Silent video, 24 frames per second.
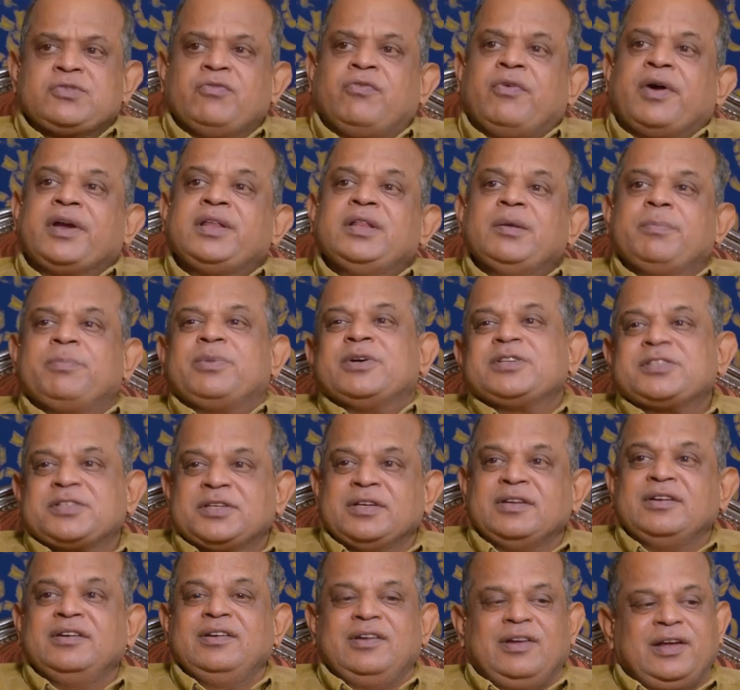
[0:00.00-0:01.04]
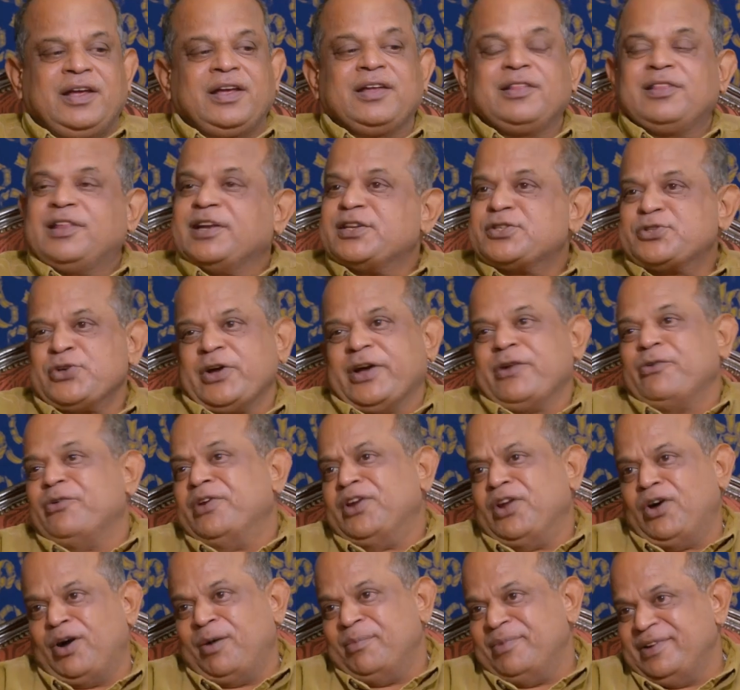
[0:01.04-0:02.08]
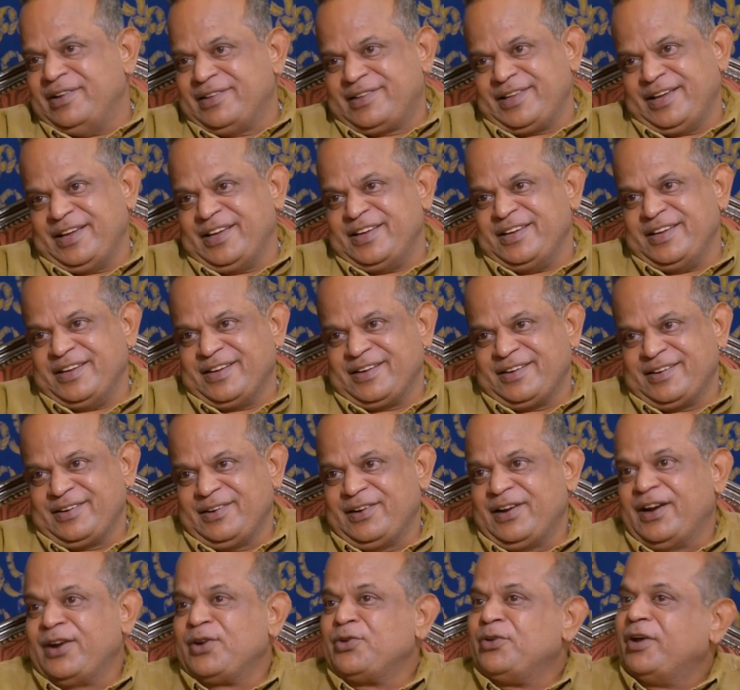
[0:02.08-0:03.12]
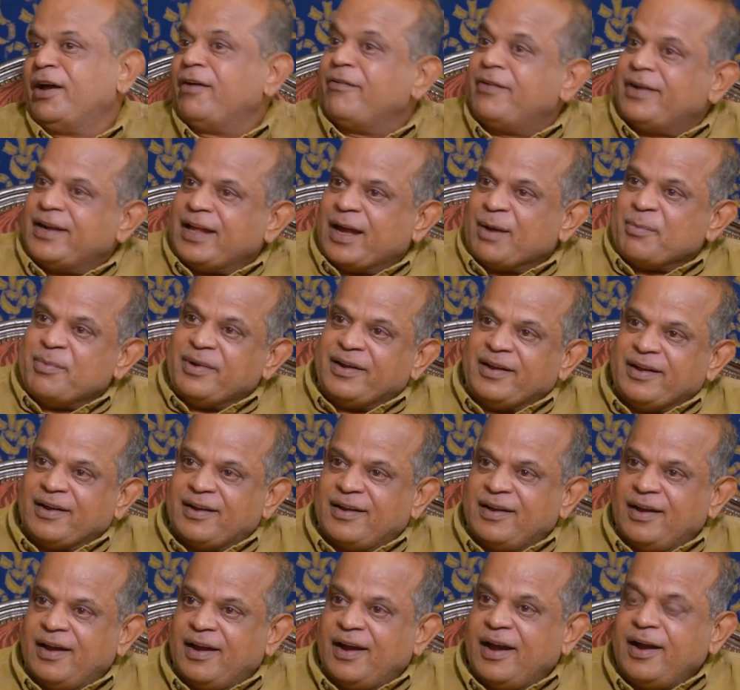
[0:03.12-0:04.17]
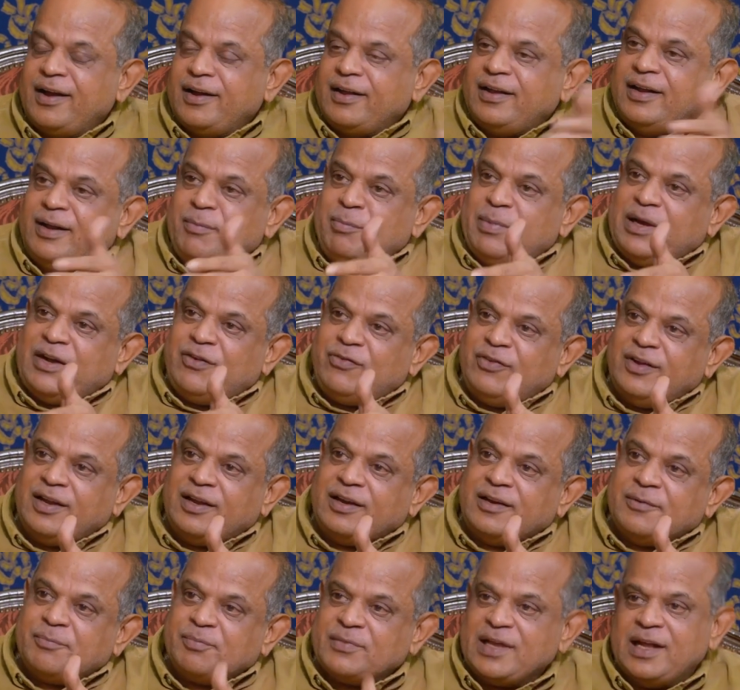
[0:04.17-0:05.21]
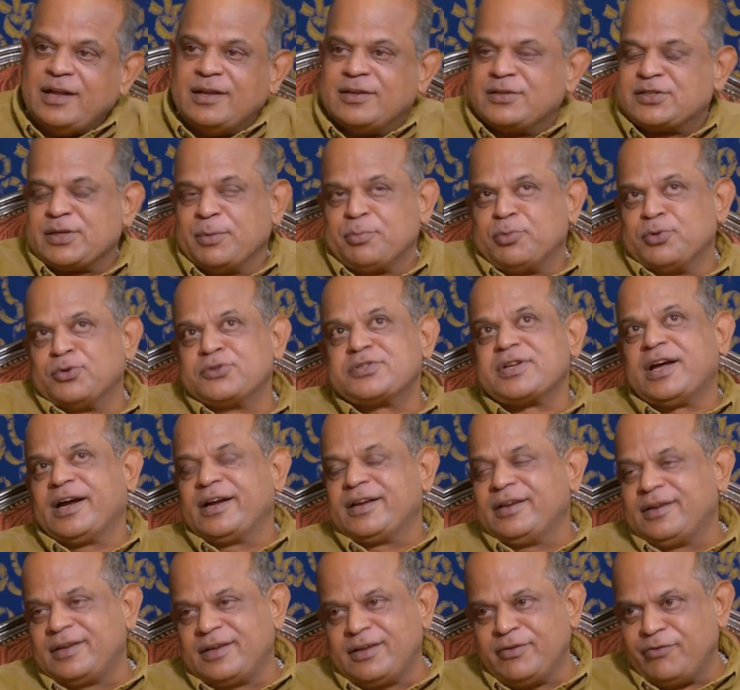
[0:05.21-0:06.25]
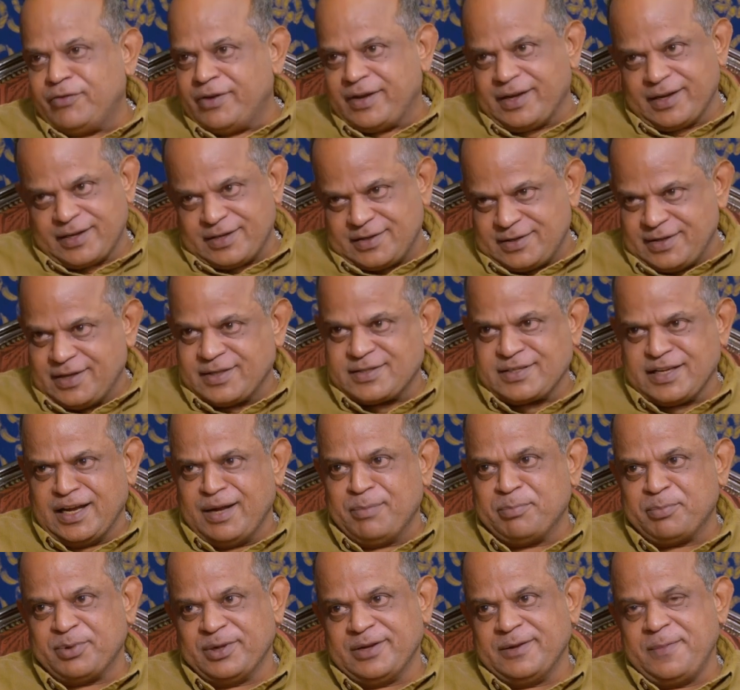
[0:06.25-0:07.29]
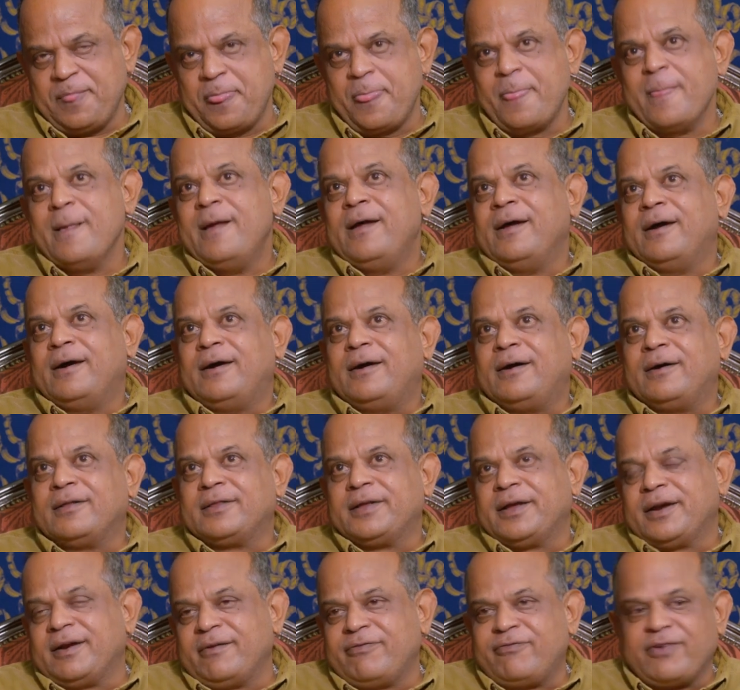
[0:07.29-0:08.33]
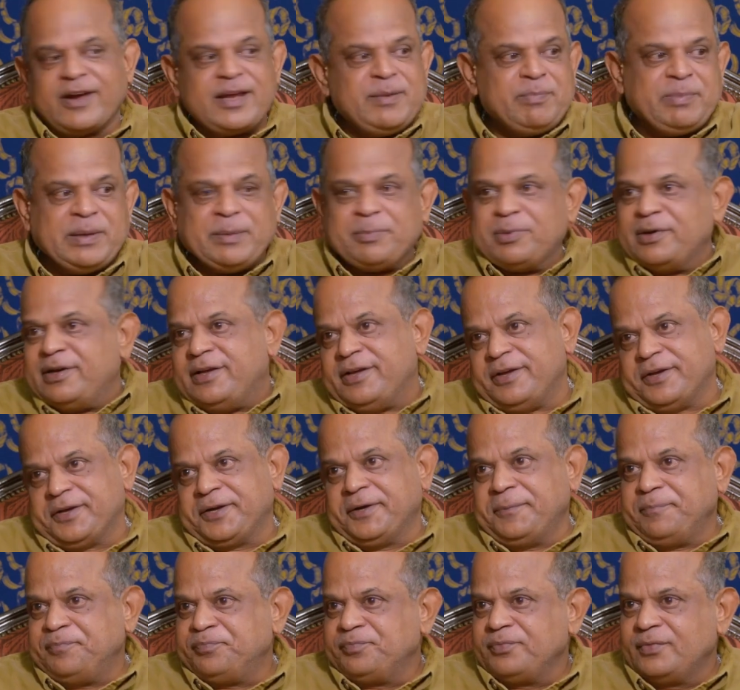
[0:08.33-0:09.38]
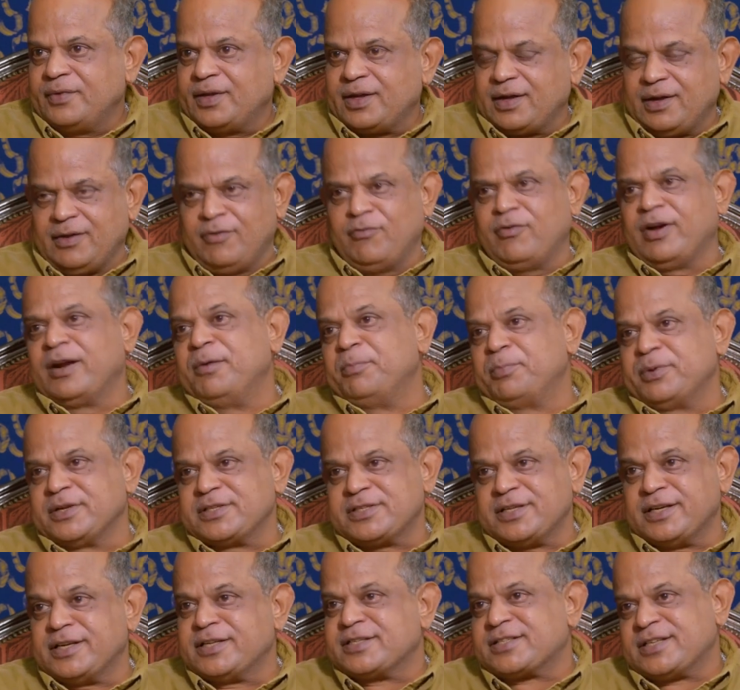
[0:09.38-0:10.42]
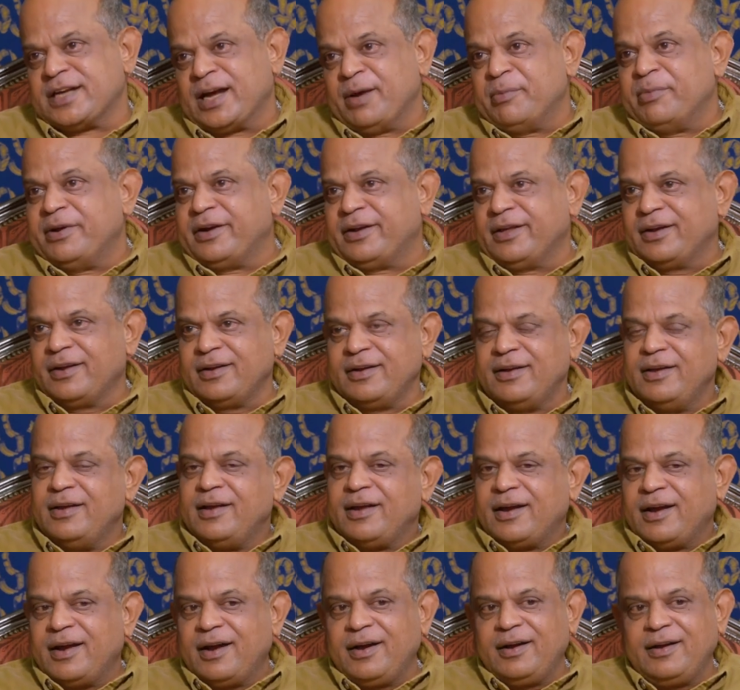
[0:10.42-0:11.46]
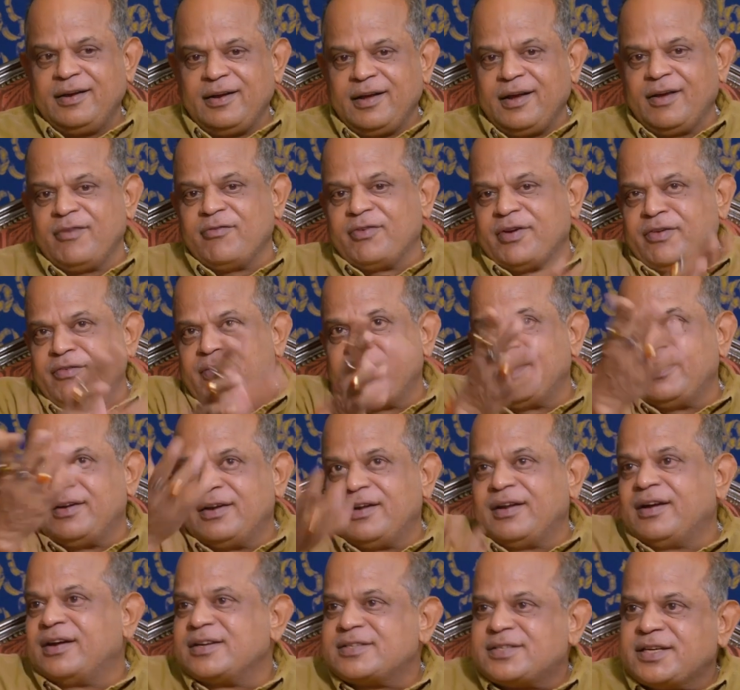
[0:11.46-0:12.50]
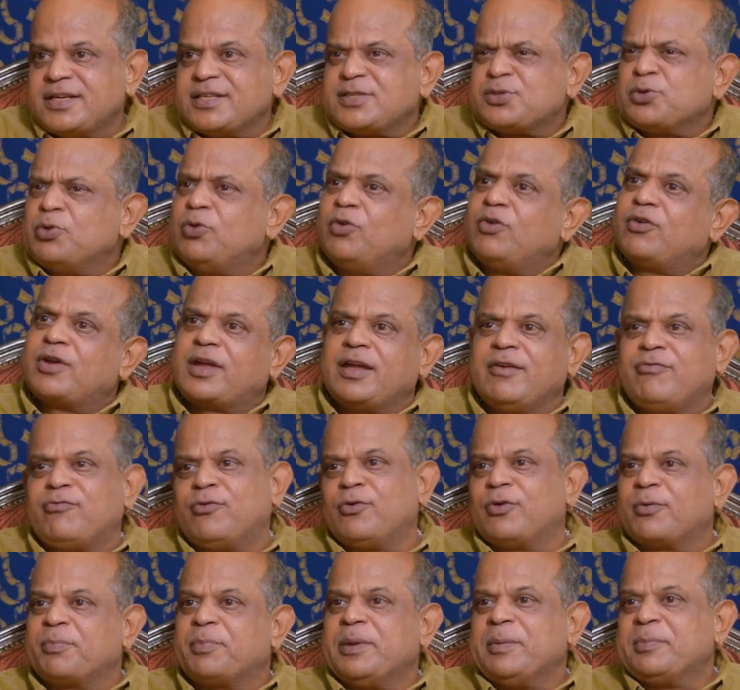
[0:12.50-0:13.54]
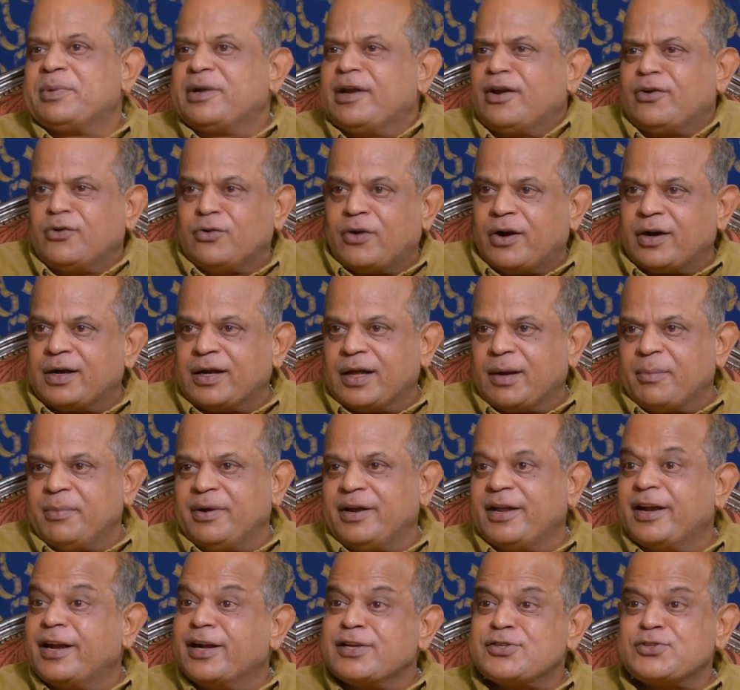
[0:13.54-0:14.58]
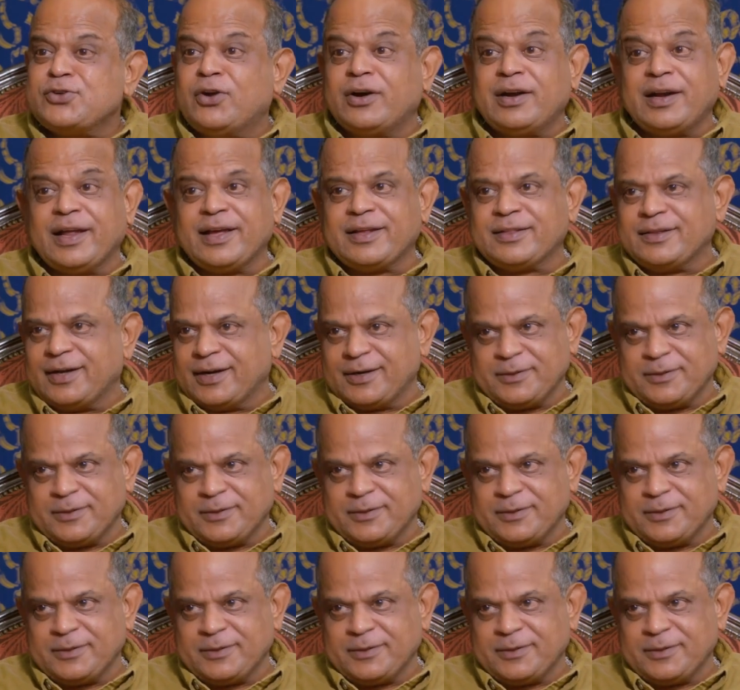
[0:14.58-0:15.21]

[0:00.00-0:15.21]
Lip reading: why the person, there is you have a normal thing here and you have a diabetic, and in between, suppose I give you an example, there are five people here, one person is diabetic, and everyone says, okay, four people are not diabetic. It's not like that.